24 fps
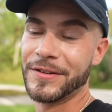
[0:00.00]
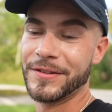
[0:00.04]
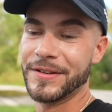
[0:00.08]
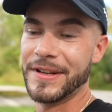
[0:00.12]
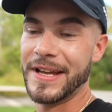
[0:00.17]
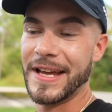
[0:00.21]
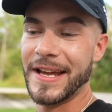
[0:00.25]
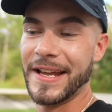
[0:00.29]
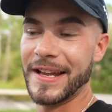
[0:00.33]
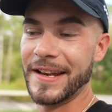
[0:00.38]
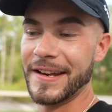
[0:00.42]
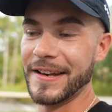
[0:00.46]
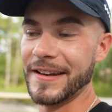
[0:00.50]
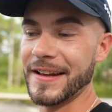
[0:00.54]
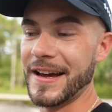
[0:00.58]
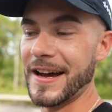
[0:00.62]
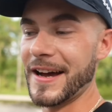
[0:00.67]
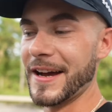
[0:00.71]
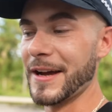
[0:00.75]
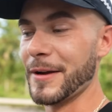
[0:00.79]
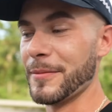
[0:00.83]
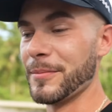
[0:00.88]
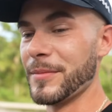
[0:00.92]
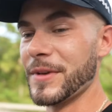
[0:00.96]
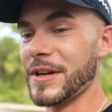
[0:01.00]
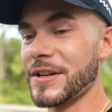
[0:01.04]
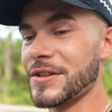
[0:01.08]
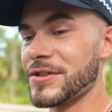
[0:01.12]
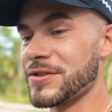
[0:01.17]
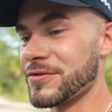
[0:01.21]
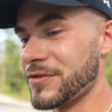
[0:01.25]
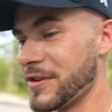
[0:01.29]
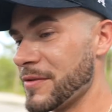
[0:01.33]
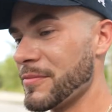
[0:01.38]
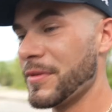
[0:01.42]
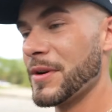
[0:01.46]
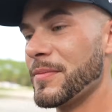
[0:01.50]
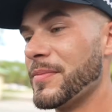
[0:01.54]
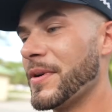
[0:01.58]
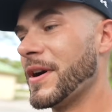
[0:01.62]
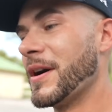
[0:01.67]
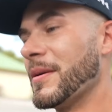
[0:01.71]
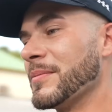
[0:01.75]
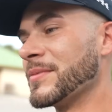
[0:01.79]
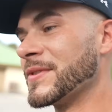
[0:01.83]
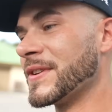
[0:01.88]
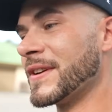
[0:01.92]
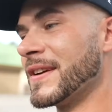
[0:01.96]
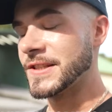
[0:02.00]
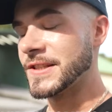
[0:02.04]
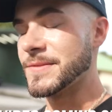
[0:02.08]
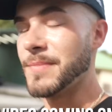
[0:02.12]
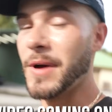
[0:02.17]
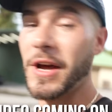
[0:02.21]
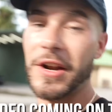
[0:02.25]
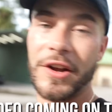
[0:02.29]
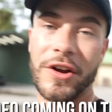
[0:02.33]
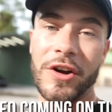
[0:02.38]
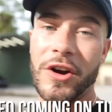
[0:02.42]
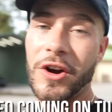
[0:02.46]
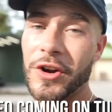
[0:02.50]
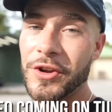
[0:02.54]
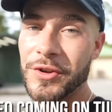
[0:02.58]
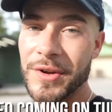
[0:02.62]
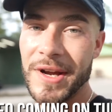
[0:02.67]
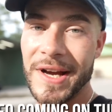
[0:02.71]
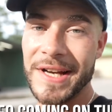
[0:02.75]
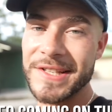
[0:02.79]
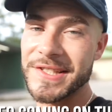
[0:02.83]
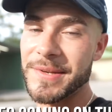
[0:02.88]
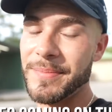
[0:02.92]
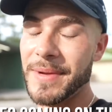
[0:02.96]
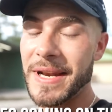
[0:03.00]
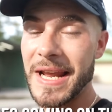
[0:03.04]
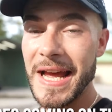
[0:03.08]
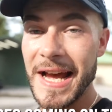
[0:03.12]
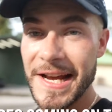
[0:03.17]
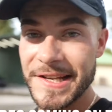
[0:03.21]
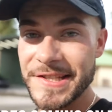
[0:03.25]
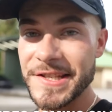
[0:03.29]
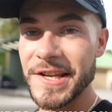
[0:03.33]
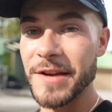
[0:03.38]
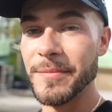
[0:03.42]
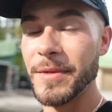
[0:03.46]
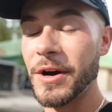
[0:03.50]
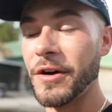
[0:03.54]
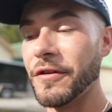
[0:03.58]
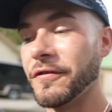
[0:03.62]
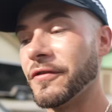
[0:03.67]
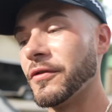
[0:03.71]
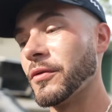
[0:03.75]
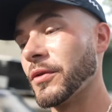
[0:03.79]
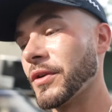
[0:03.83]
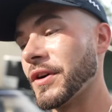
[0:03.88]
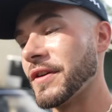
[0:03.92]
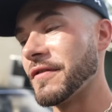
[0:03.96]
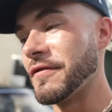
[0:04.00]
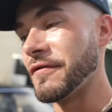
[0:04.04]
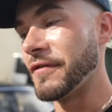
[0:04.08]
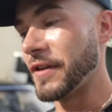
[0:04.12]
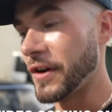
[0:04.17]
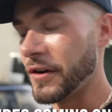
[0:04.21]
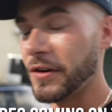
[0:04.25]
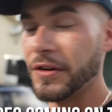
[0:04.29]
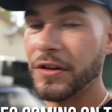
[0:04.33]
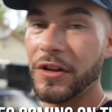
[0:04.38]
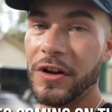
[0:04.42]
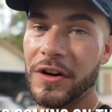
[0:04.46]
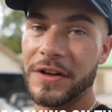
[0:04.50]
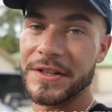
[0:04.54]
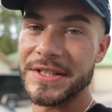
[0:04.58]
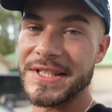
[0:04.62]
And I'm extremely pumped. about a car you guys have been asking about for a very long